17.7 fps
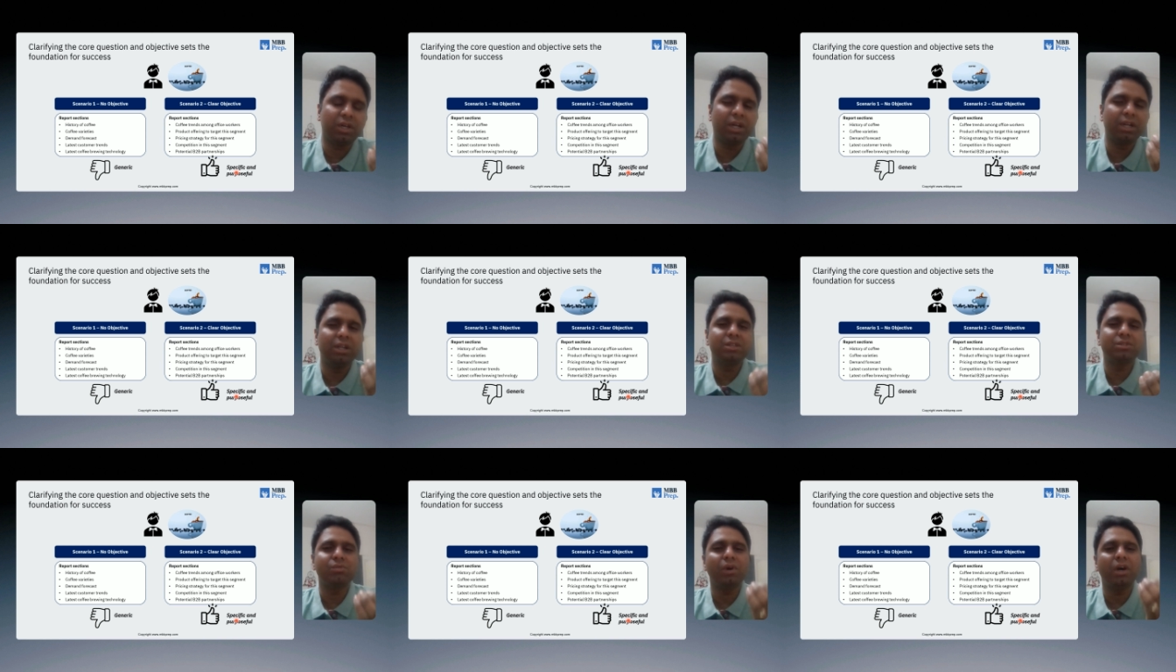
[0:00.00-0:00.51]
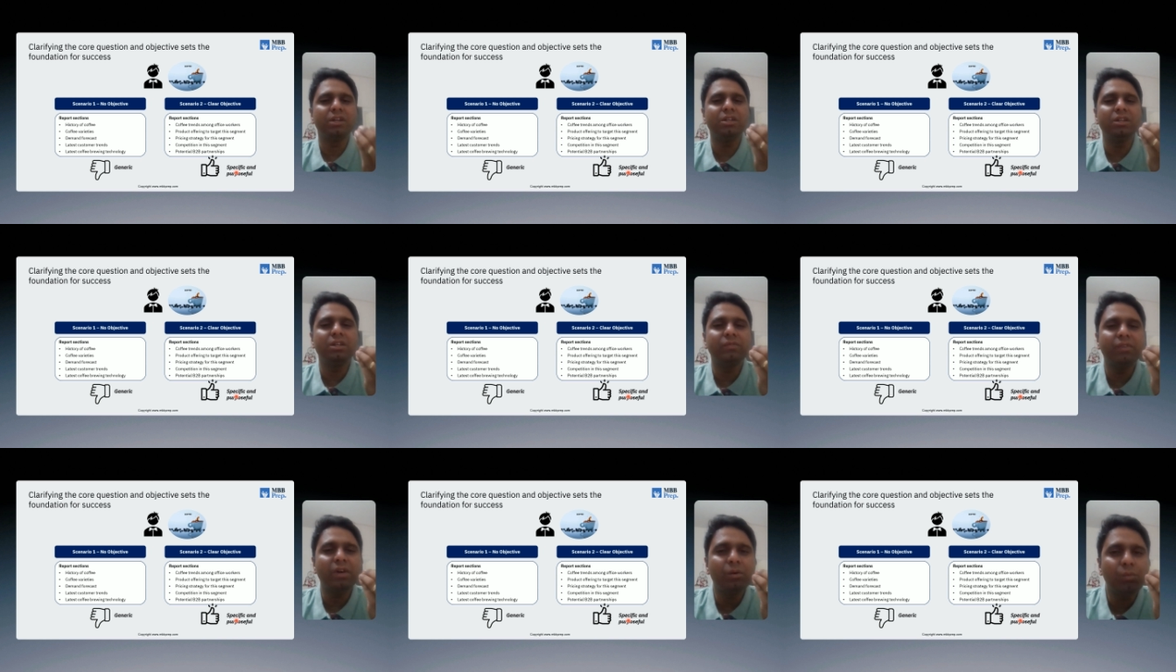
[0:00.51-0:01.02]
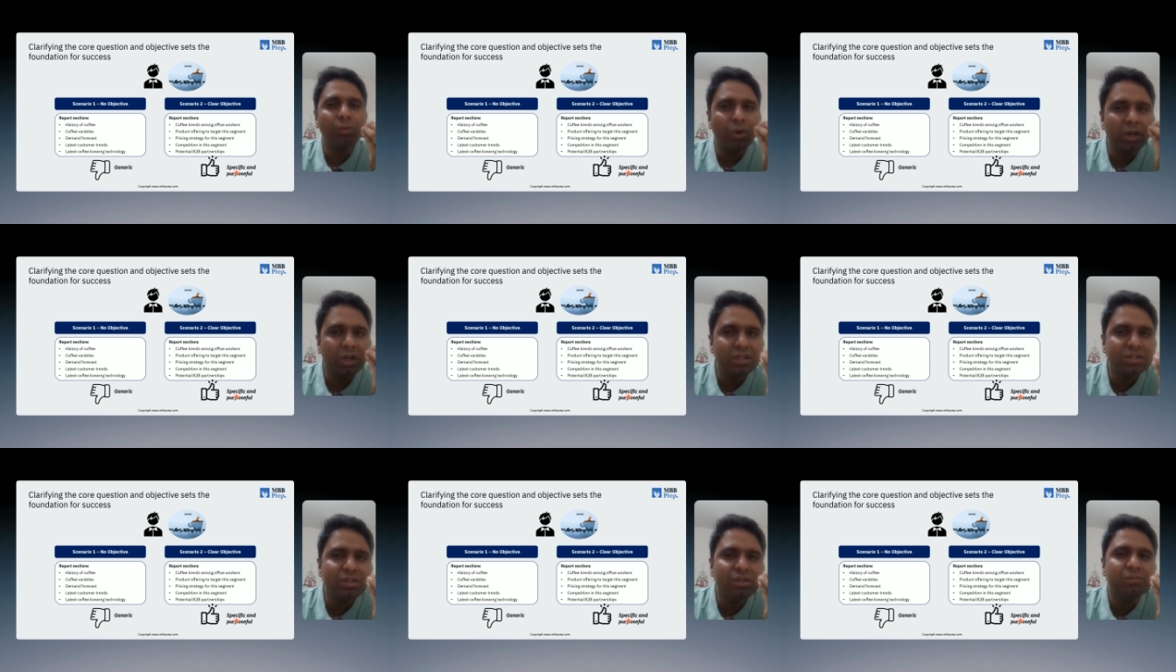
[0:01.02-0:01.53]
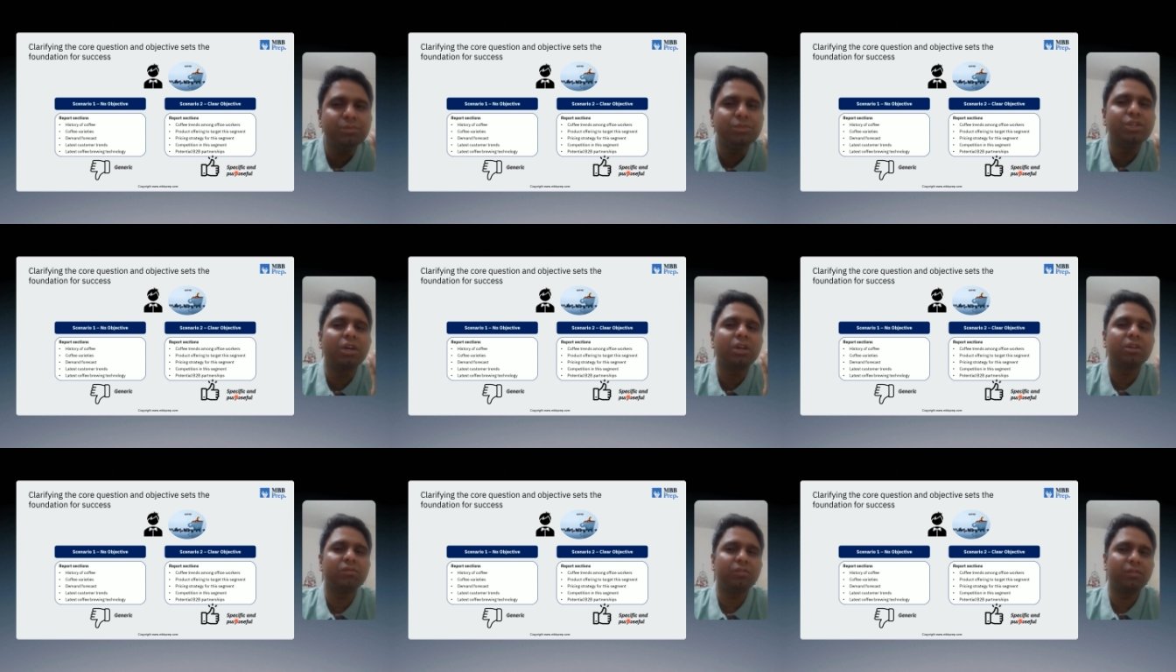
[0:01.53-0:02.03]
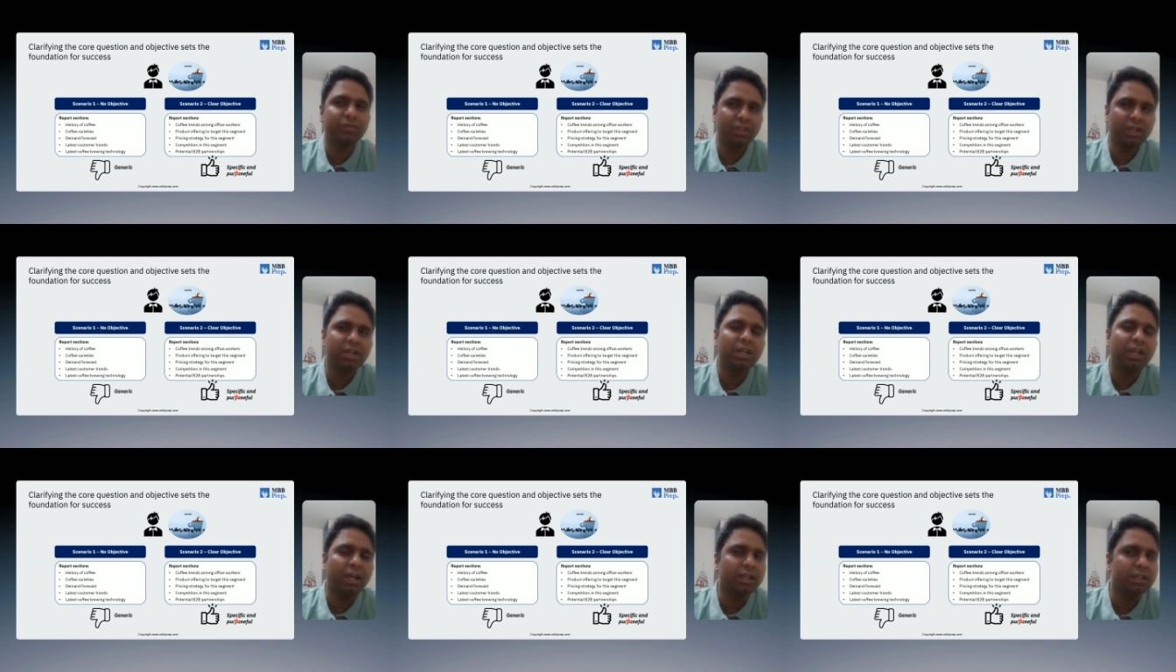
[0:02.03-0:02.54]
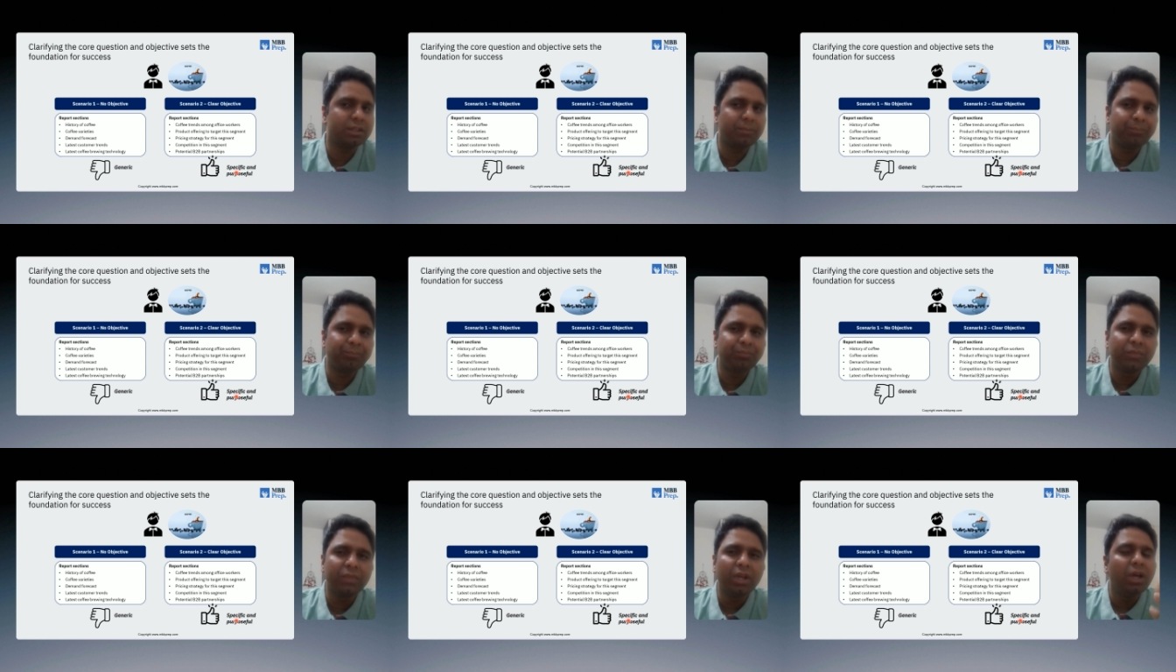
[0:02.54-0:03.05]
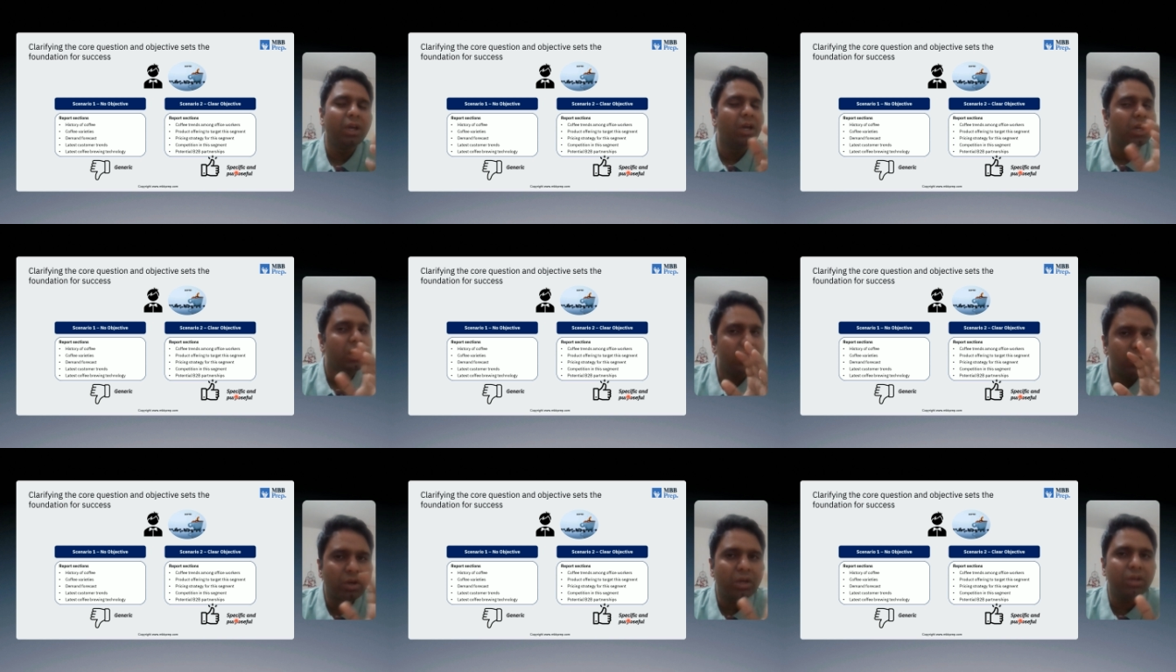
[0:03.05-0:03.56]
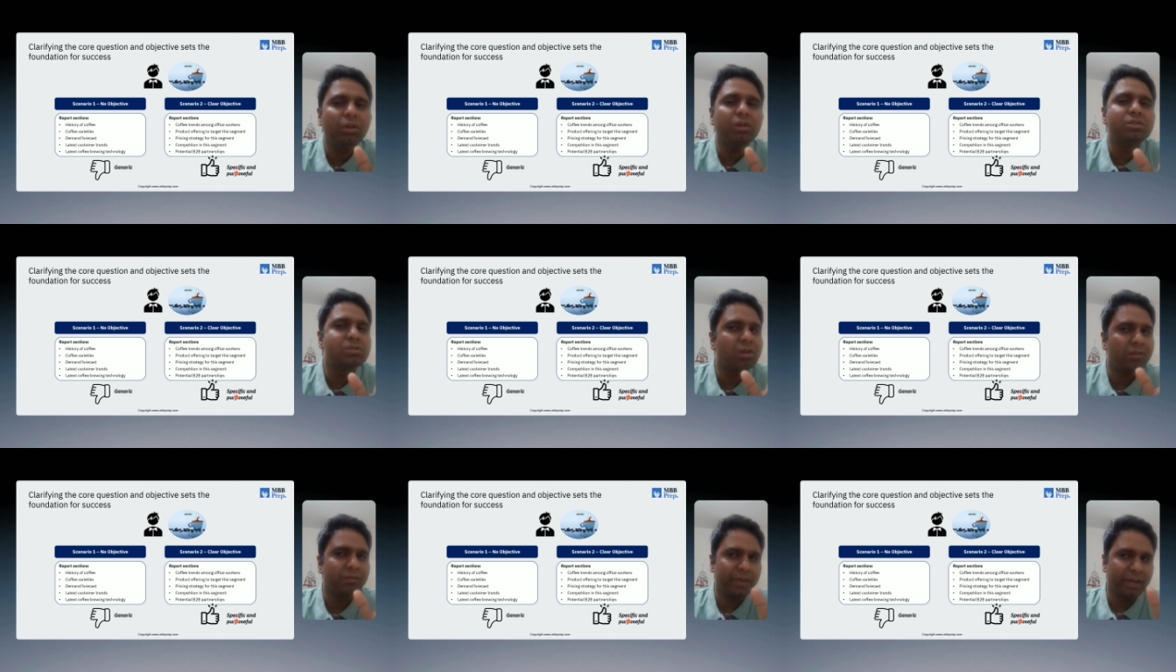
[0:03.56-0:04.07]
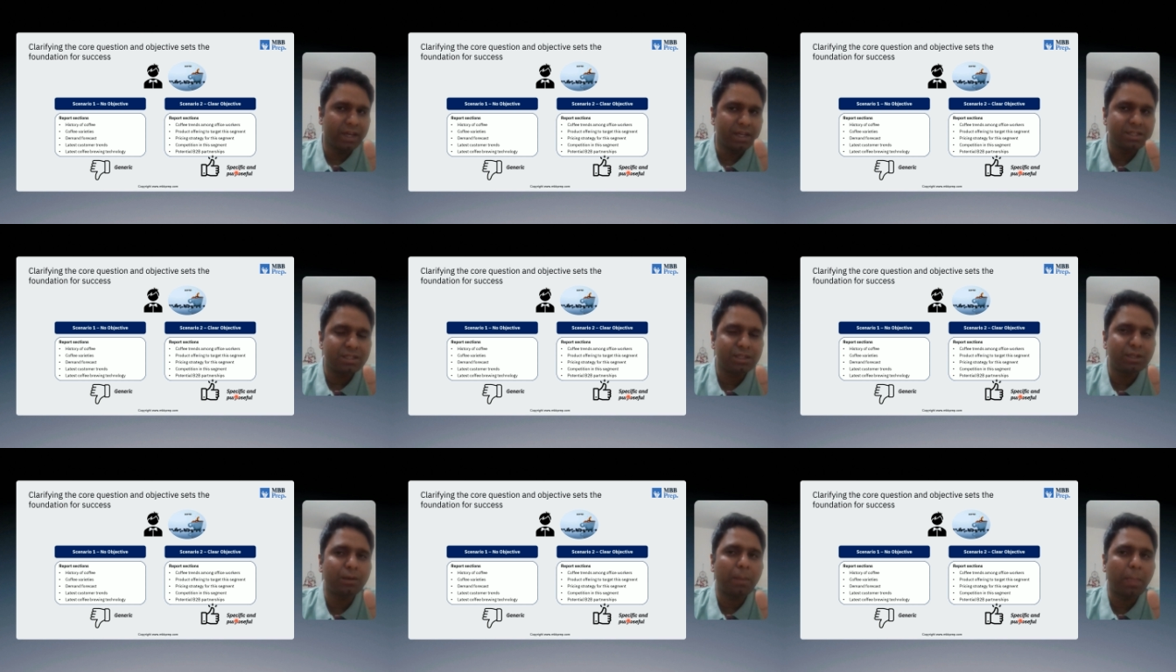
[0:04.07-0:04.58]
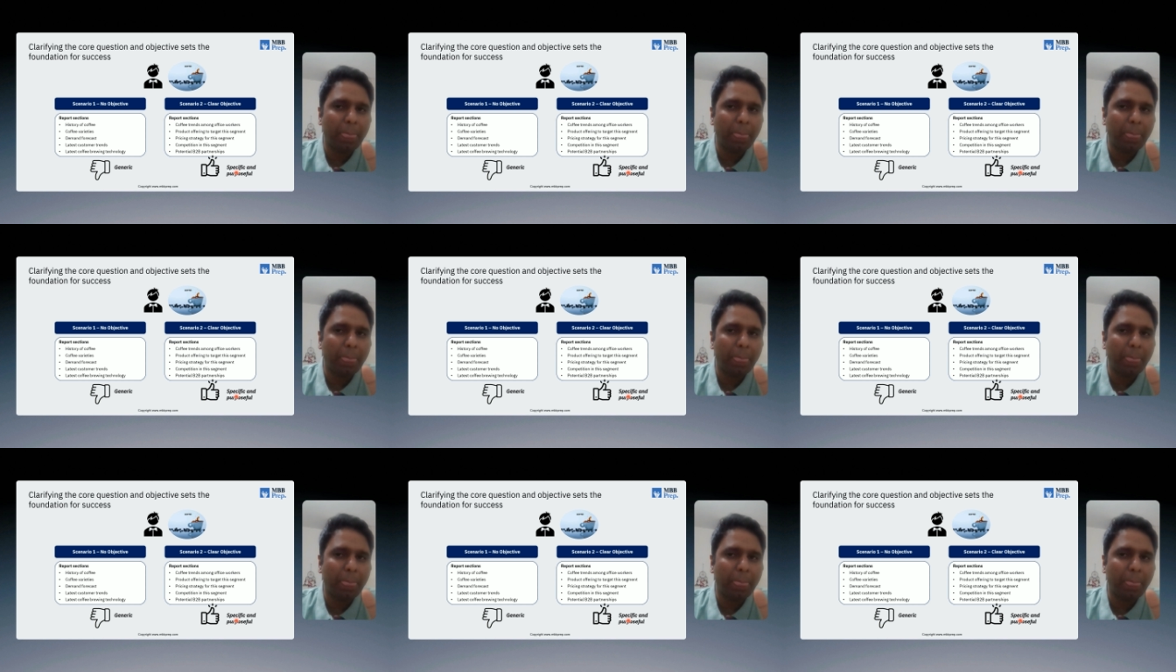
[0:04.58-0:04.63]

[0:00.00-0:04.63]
unless you identify what is the objective of the client, you cannot solve a case,